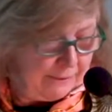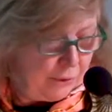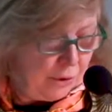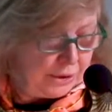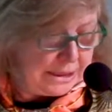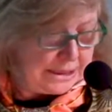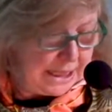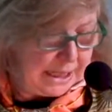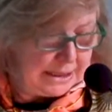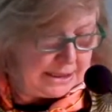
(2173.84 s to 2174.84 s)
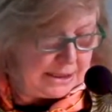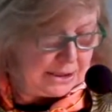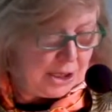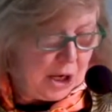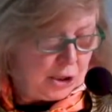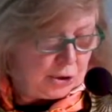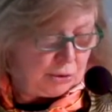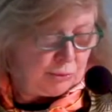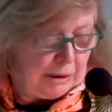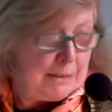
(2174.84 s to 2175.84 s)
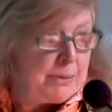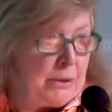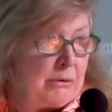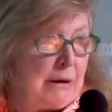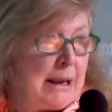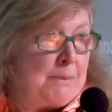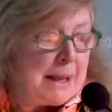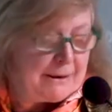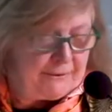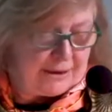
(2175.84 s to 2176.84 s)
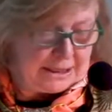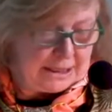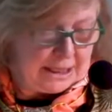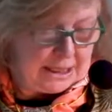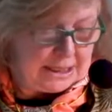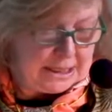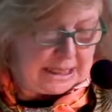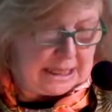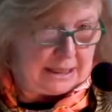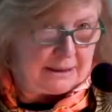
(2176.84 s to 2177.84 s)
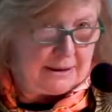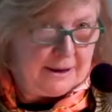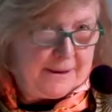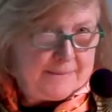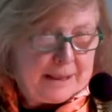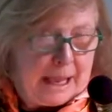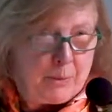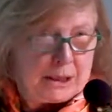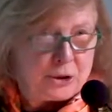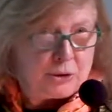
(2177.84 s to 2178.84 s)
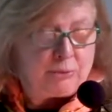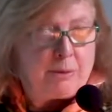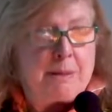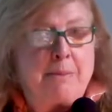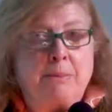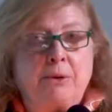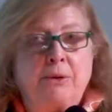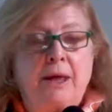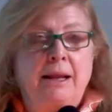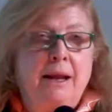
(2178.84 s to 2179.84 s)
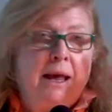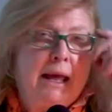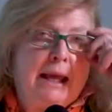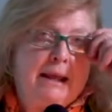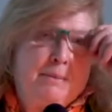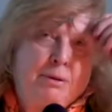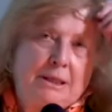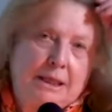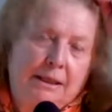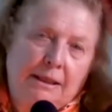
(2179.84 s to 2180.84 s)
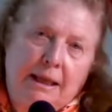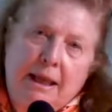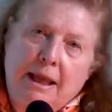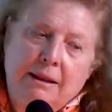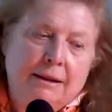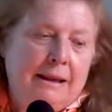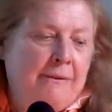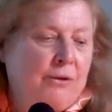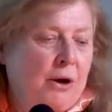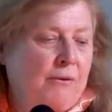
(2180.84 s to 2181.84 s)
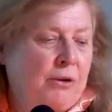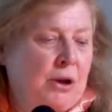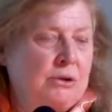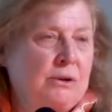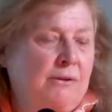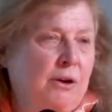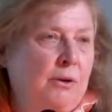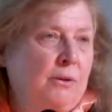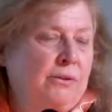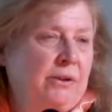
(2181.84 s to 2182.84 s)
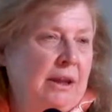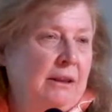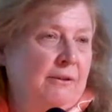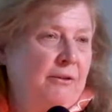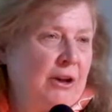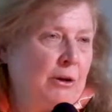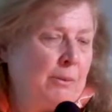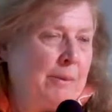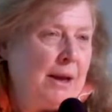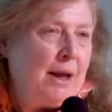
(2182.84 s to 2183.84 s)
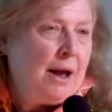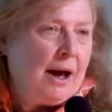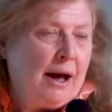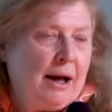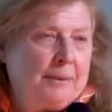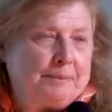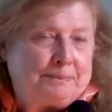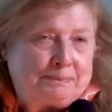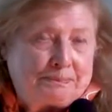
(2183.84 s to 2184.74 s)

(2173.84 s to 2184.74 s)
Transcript: of all these sciences should reap the great benefits indeed. And one should remember that, it, particularly in, if the, for those of you who've seen the film um,